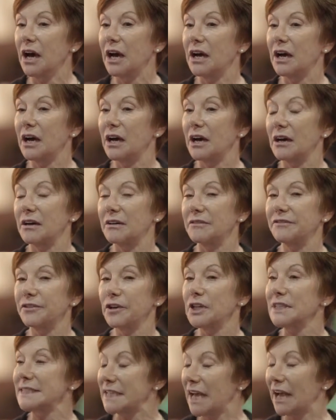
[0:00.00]

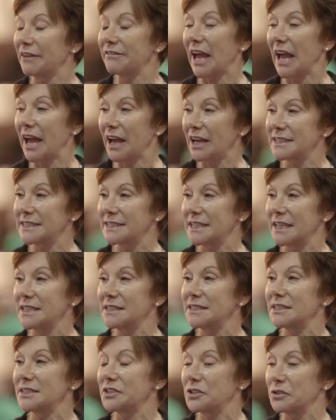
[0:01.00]
for us to have
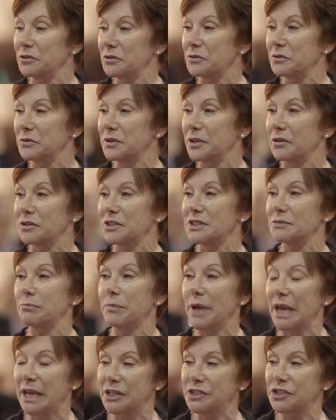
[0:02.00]
access to those
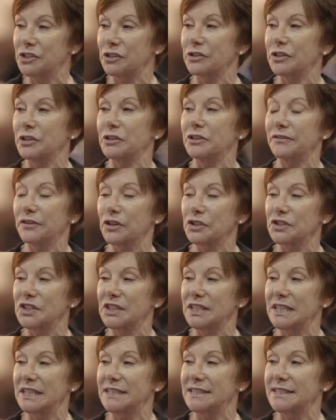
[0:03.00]
major
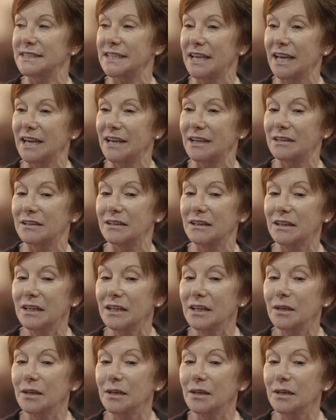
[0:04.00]
universities and